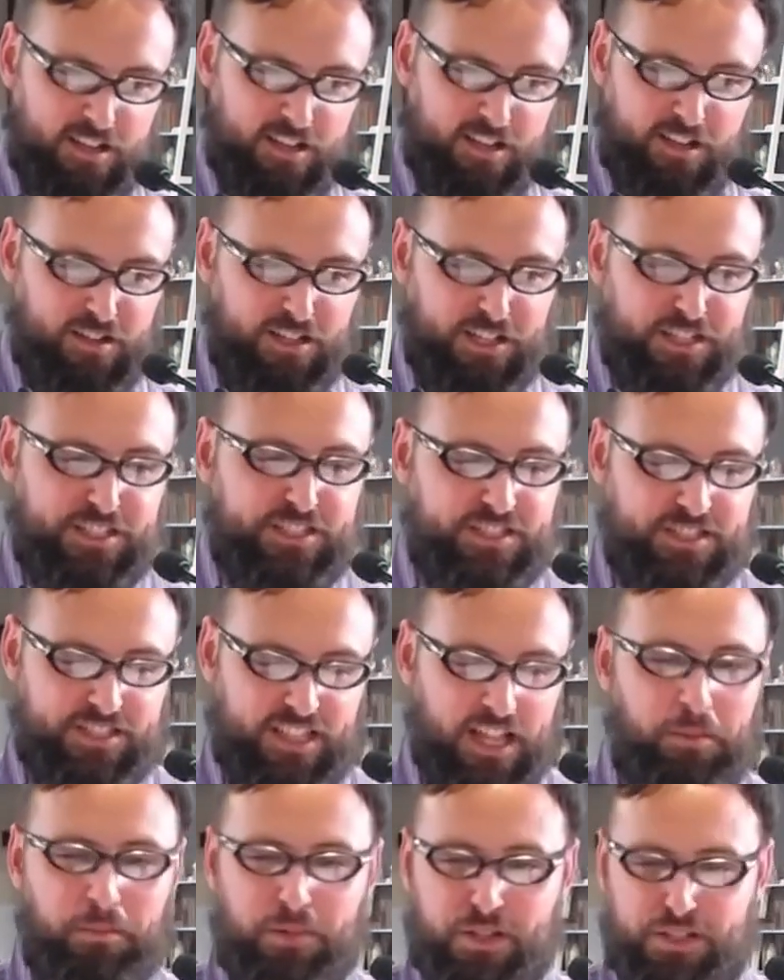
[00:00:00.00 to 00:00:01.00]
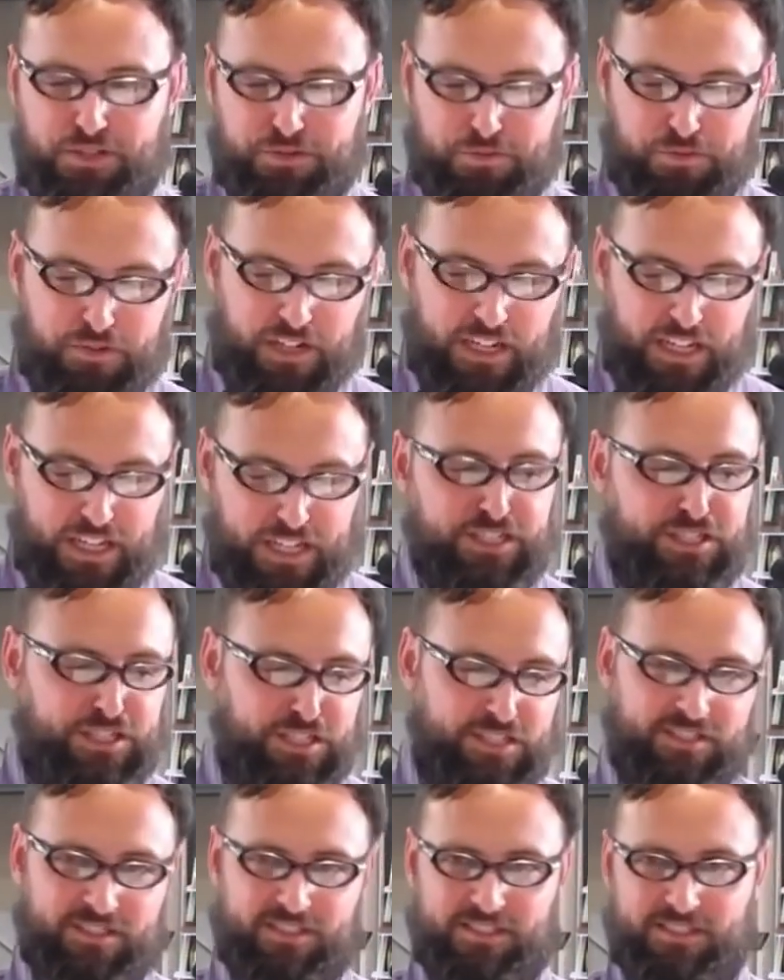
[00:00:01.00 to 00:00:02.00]
Establish
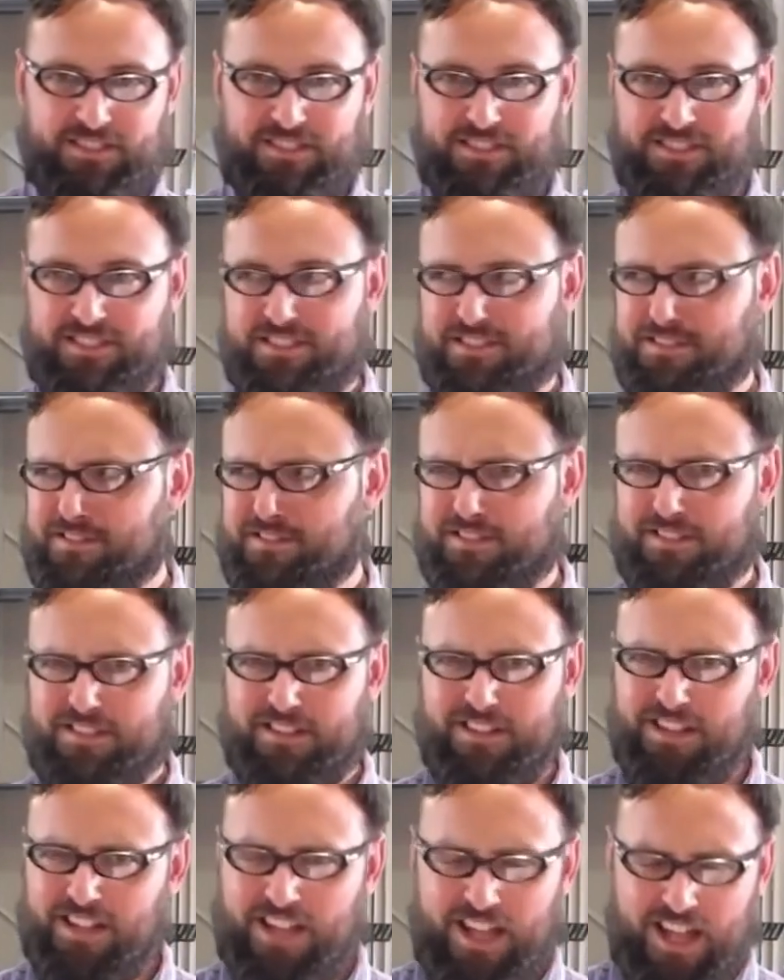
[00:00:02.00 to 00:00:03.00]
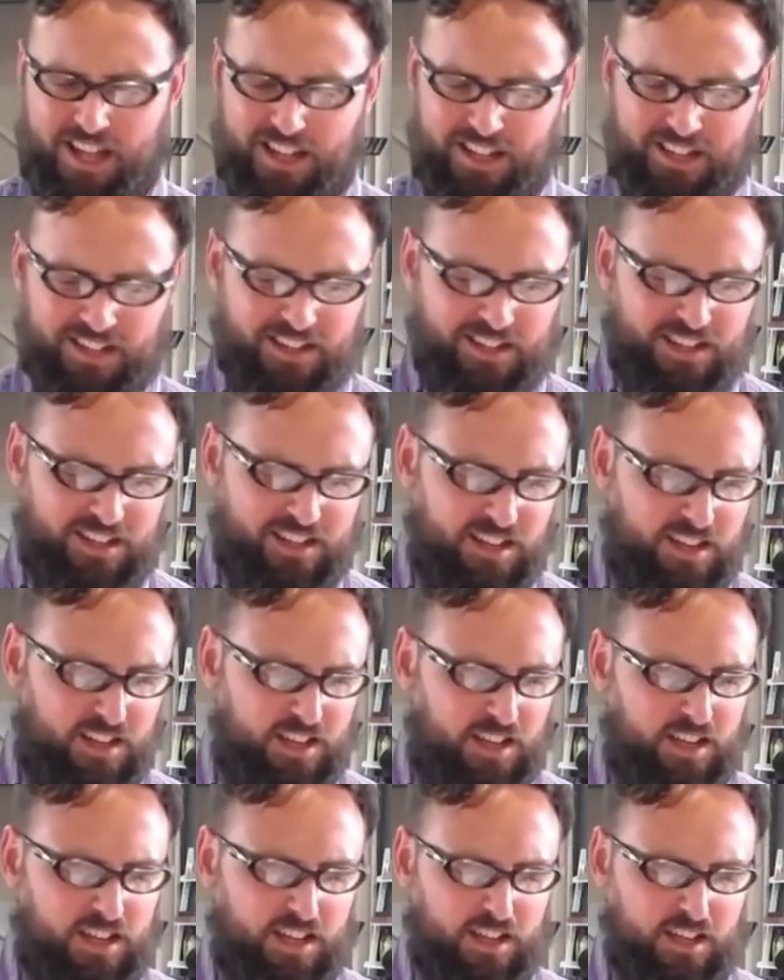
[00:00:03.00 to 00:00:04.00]
religions and
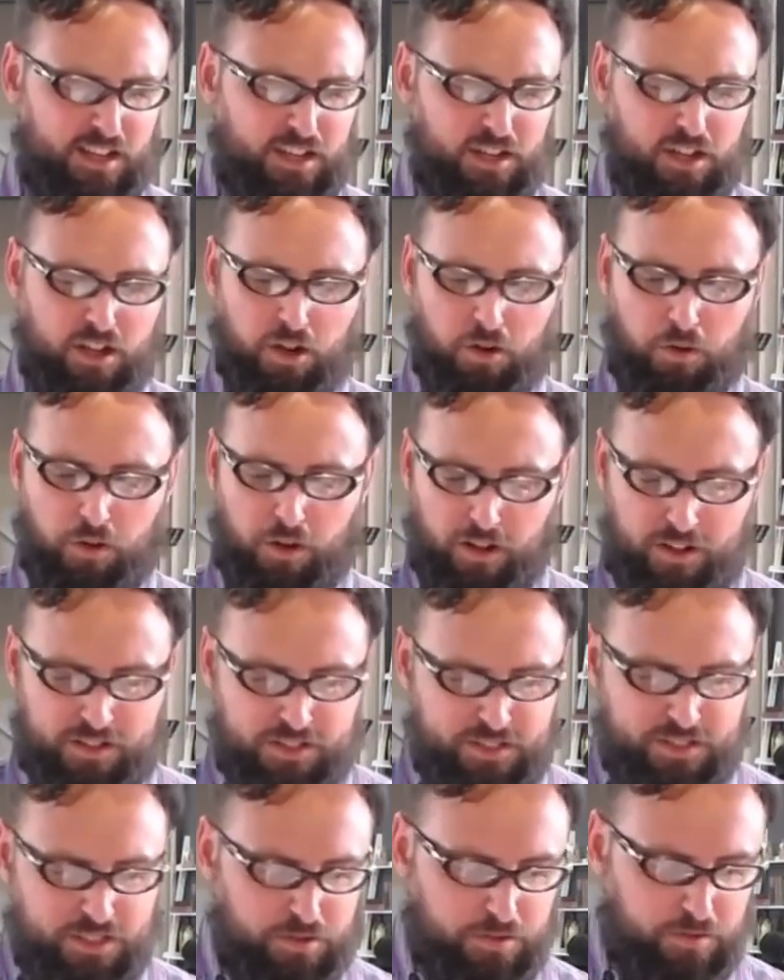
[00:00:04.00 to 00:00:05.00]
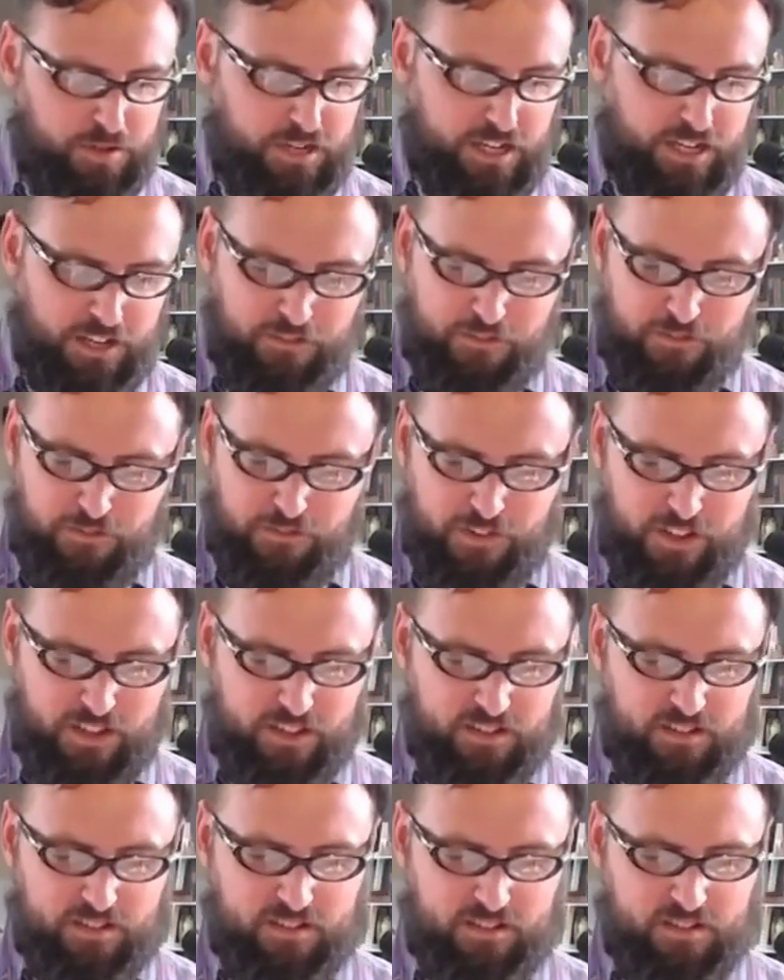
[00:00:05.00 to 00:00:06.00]
go on to
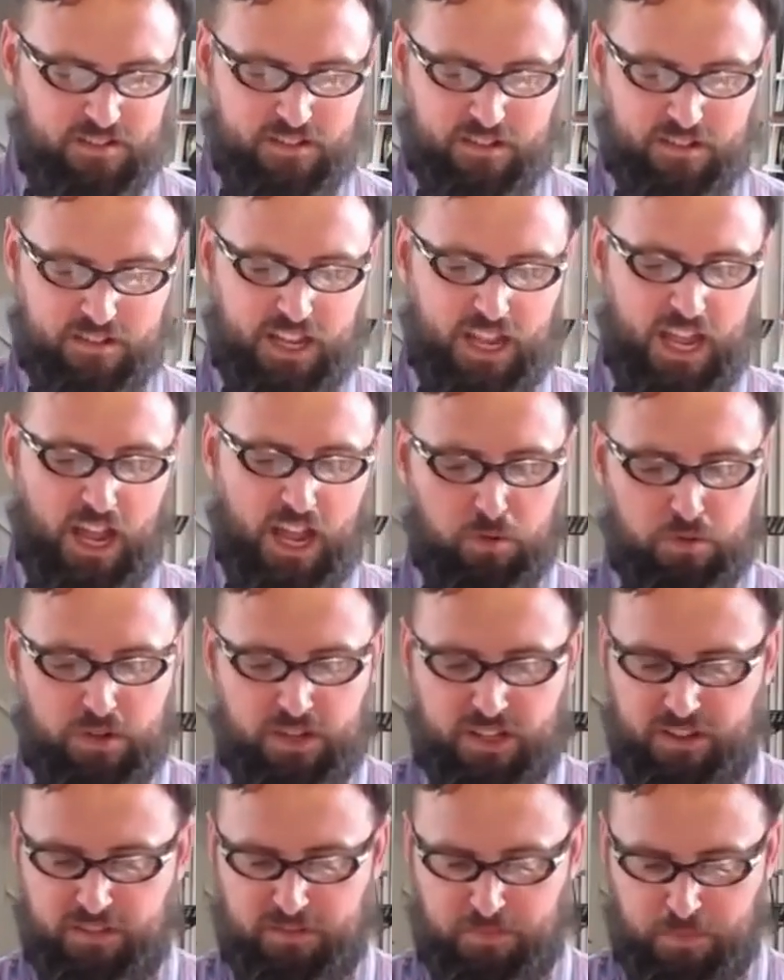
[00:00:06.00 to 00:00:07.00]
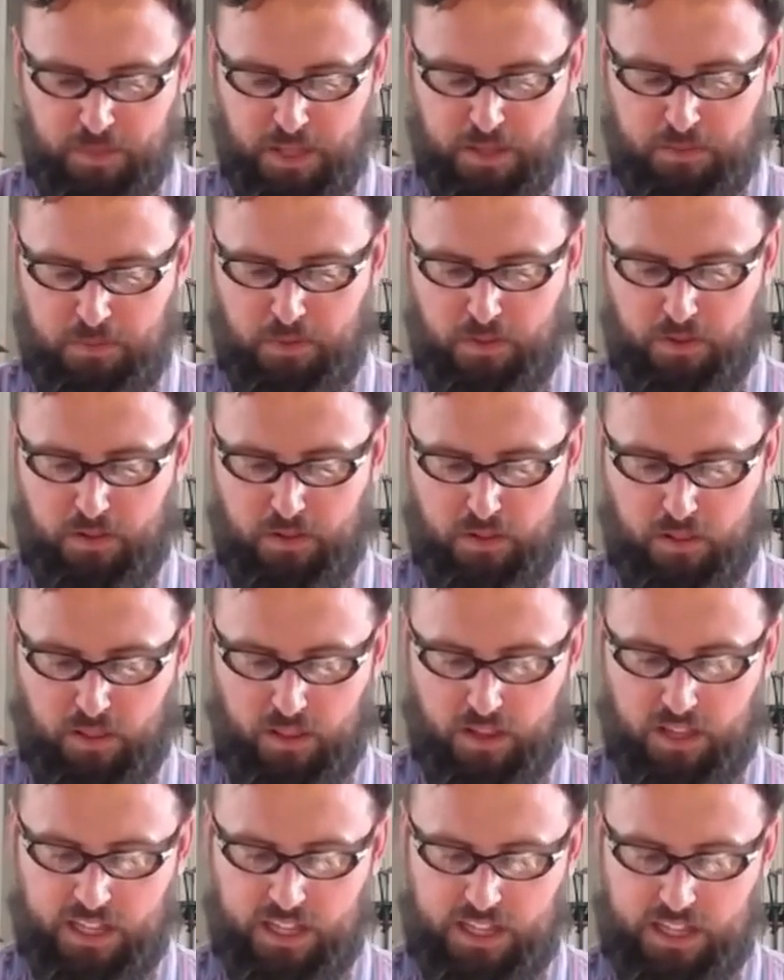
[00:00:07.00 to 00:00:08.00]
convince countless
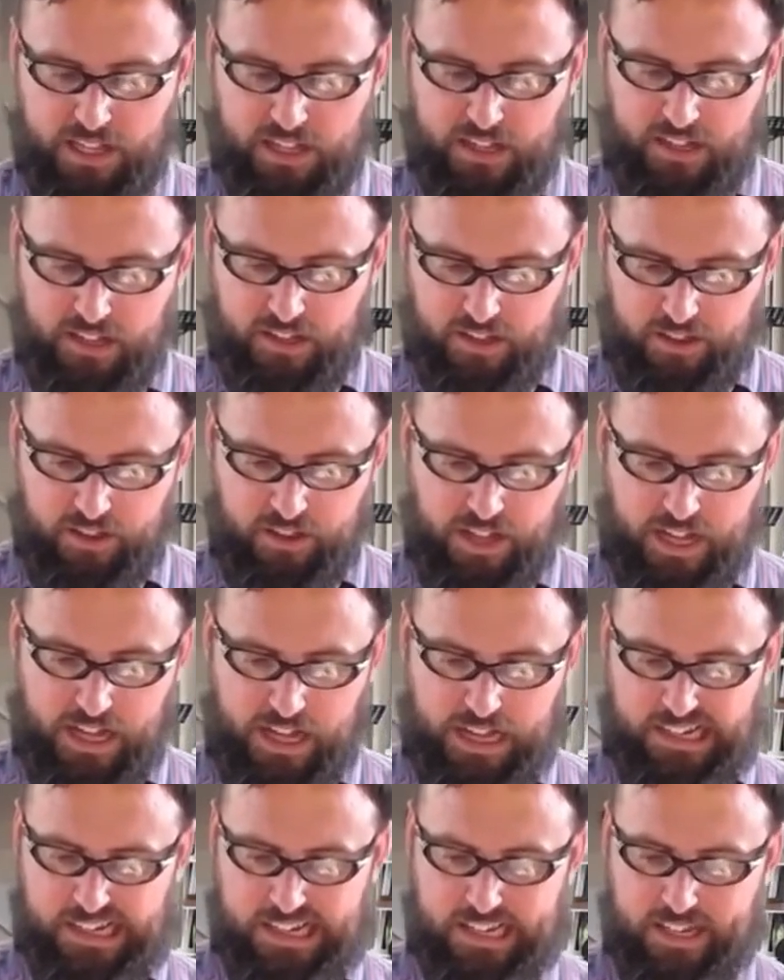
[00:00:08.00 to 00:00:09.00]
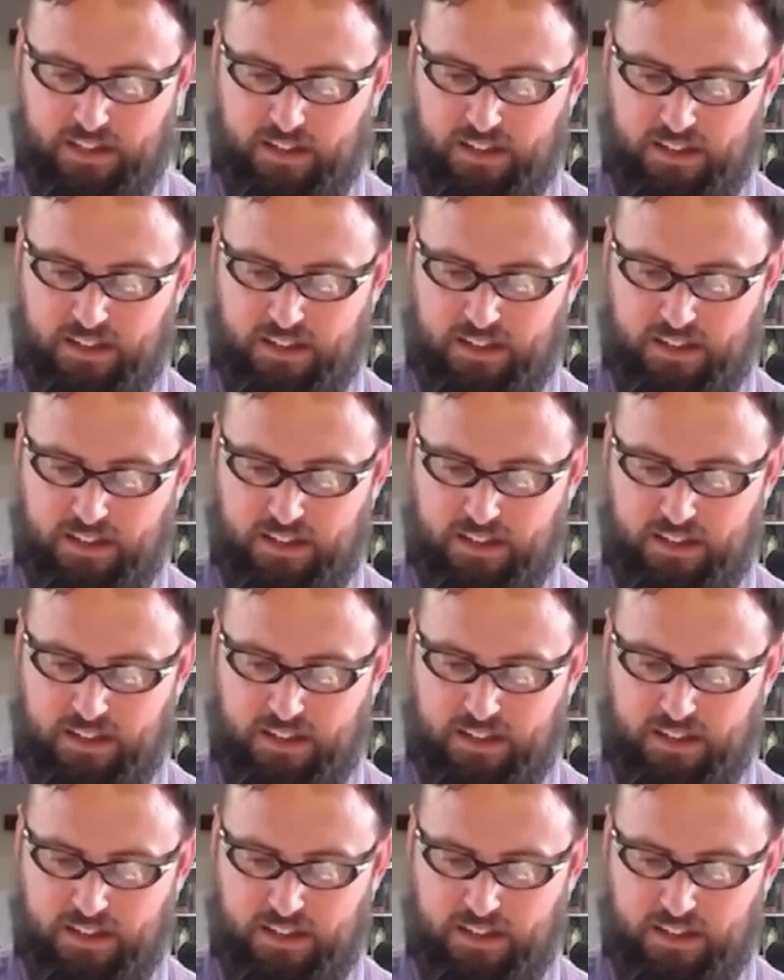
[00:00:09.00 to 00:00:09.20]
people that